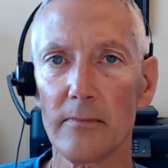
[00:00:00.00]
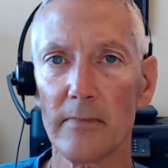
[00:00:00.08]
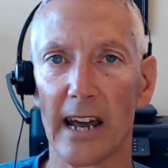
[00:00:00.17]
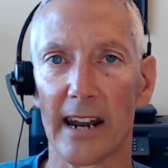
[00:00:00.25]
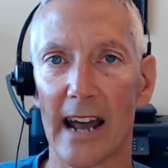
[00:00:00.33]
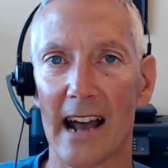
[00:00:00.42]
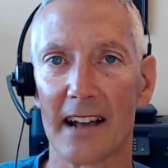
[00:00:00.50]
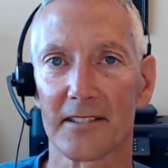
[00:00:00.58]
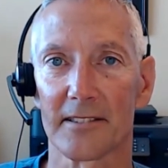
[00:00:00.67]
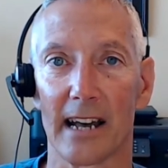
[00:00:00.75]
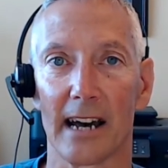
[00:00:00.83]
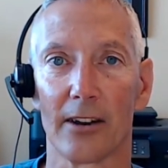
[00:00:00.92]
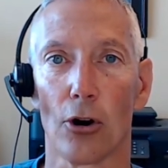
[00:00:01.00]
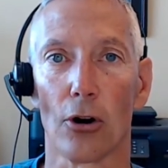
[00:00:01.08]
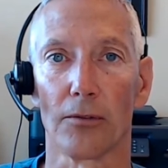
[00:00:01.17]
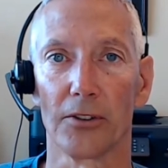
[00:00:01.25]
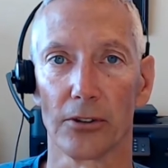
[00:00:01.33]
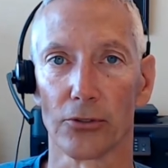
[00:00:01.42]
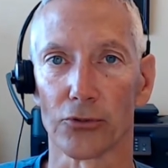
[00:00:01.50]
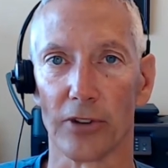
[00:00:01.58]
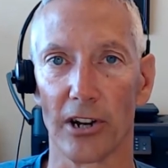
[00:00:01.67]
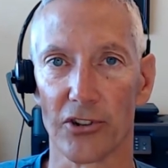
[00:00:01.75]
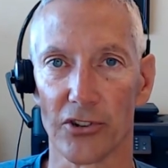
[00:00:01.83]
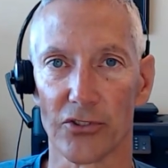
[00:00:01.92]
and ask that all the
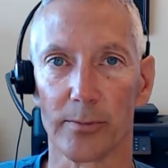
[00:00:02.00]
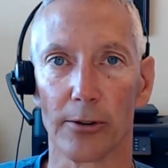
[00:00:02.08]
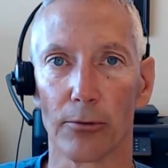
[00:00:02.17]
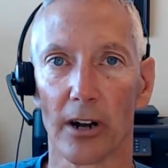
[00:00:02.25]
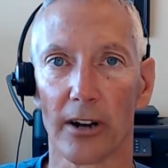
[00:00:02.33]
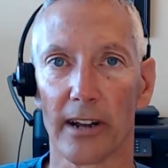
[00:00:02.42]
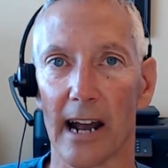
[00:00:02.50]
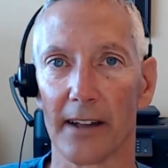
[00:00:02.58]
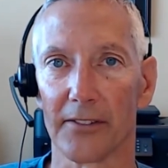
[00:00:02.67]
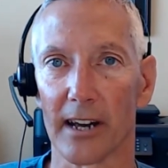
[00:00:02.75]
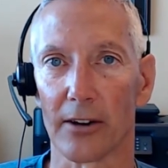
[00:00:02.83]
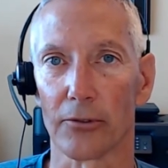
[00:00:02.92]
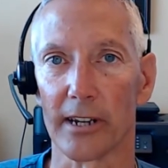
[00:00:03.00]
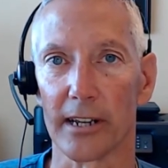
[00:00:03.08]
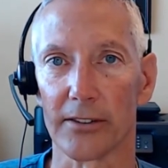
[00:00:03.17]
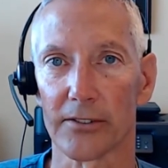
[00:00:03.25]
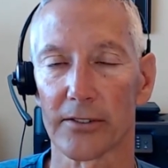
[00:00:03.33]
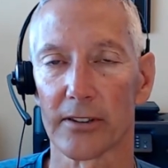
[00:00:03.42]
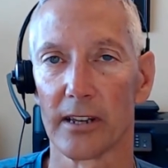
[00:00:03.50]
illustrations be run at that rate.